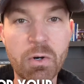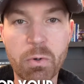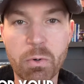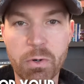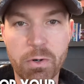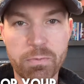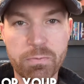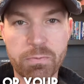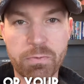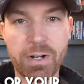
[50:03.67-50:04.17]

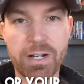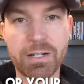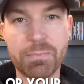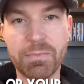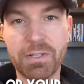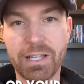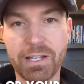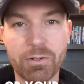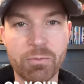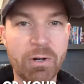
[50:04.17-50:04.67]
or a friend
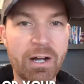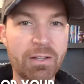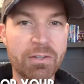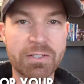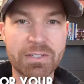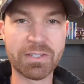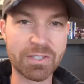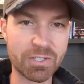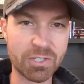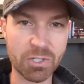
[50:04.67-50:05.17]
and be like, wow,
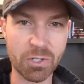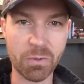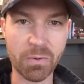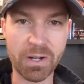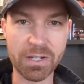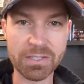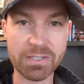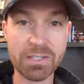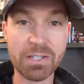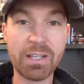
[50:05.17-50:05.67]
this is so
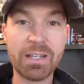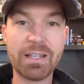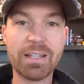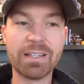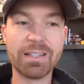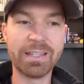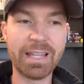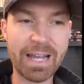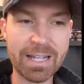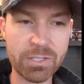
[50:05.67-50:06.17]
us.
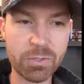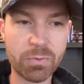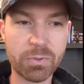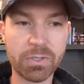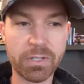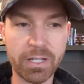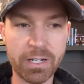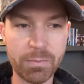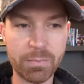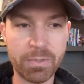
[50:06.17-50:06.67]
That's
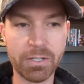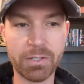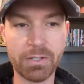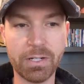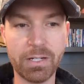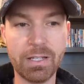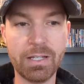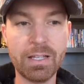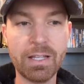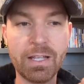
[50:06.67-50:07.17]

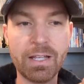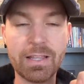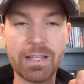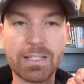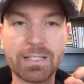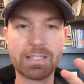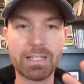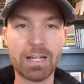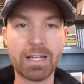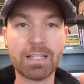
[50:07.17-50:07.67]
relatability.
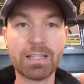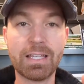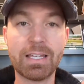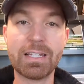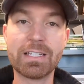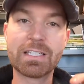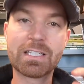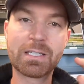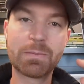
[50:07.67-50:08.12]
The second thing is